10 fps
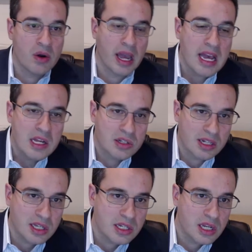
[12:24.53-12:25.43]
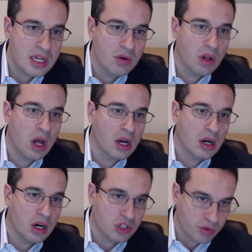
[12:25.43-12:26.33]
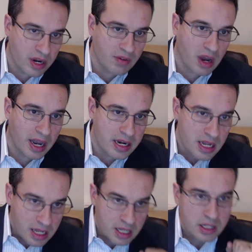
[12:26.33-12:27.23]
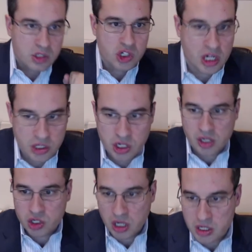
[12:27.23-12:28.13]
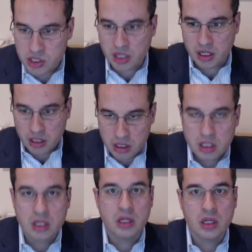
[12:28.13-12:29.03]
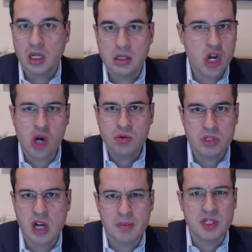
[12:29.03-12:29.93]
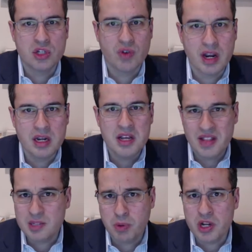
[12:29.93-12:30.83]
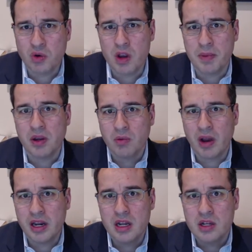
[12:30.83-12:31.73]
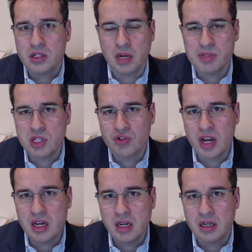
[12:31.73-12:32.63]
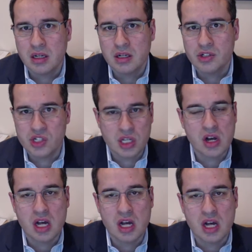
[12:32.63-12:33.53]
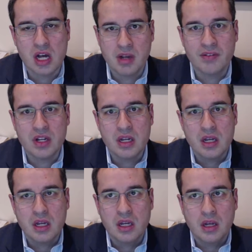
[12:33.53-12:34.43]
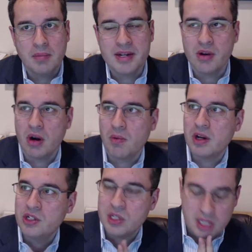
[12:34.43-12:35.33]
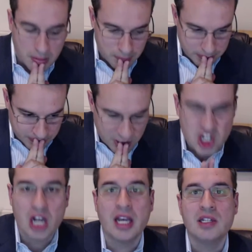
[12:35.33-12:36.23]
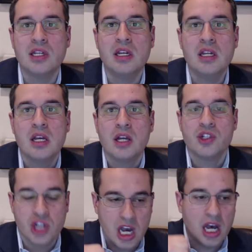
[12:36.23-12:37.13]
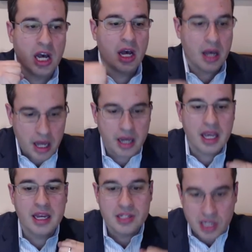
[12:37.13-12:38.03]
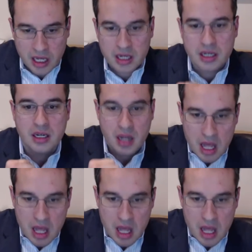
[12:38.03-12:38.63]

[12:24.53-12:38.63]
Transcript: Okay, so let's continue along our train ride. Chugga chugga chugga chugga. No, Thomas the Train. That's pretty creepy, right? Thomas the Train. Just the concept of it. My daughter watches Chuggington. Chuggington.